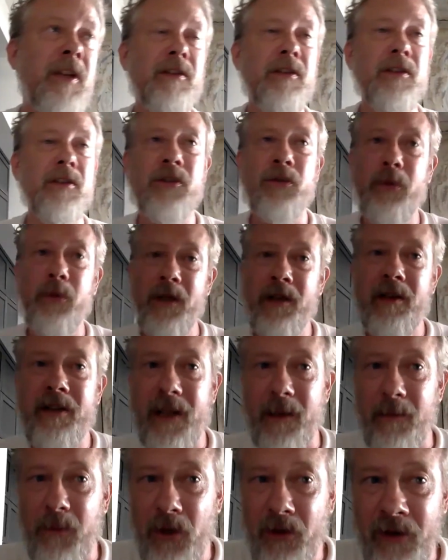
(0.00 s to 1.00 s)
that the Sweden
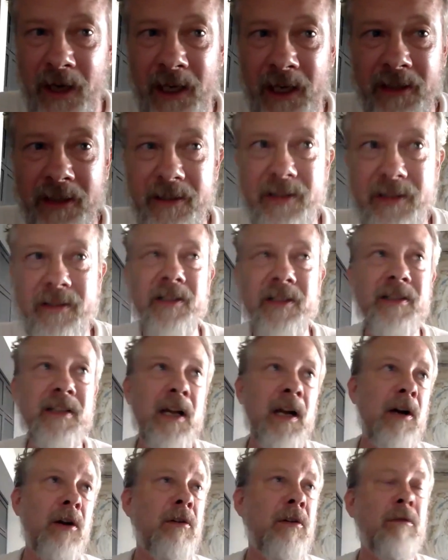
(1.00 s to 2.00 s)
Democrats, it's
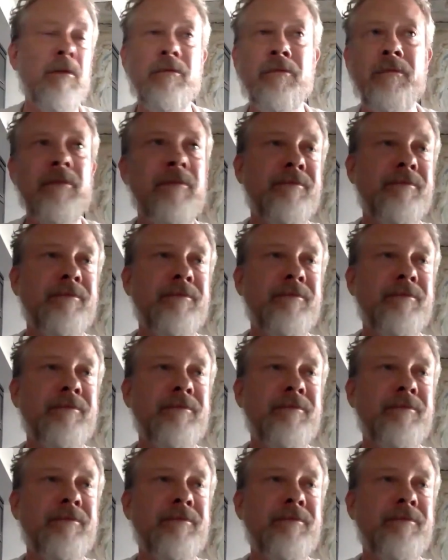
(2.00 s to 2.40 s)
our